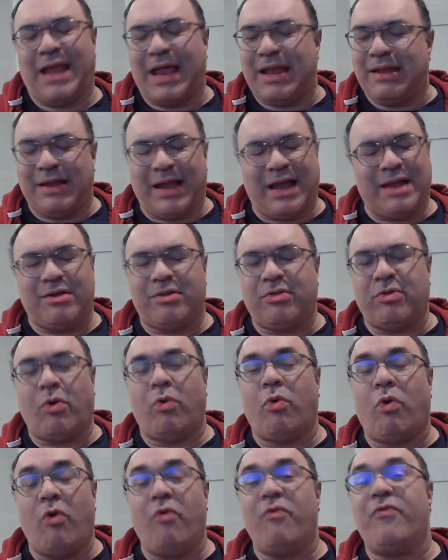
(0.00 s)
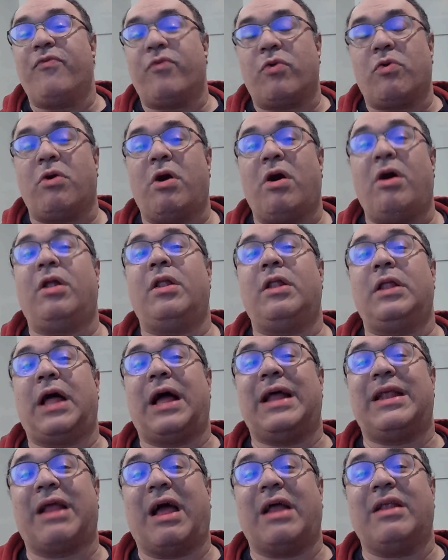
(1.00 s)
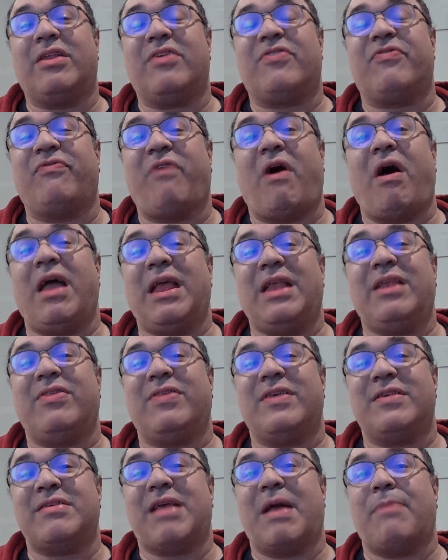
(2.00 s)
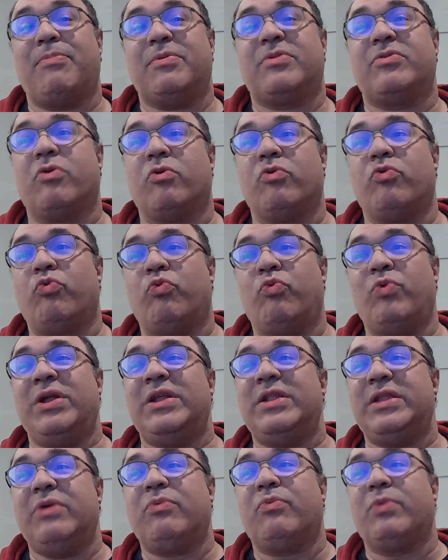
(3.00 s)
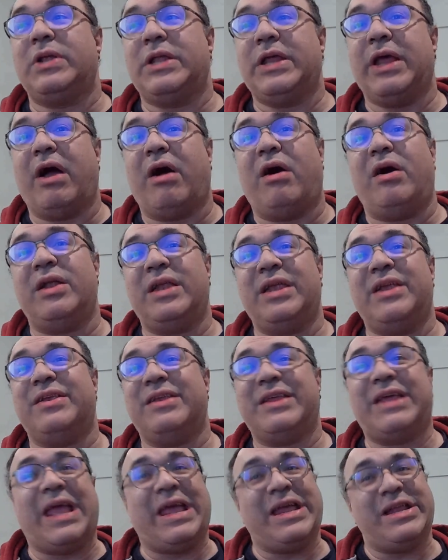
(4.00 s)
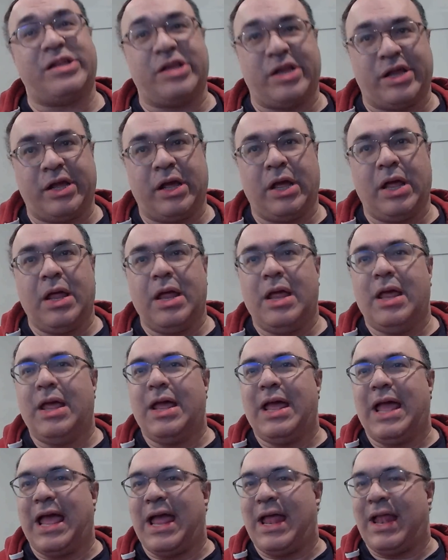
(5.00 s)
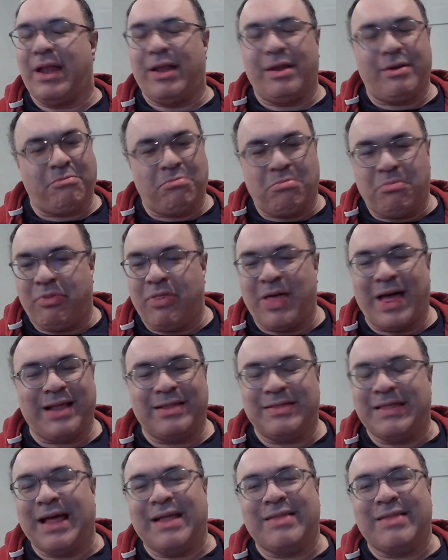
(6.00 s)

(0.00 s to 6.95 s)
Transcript: so overall, I just find this episode really, really unengaging. And That's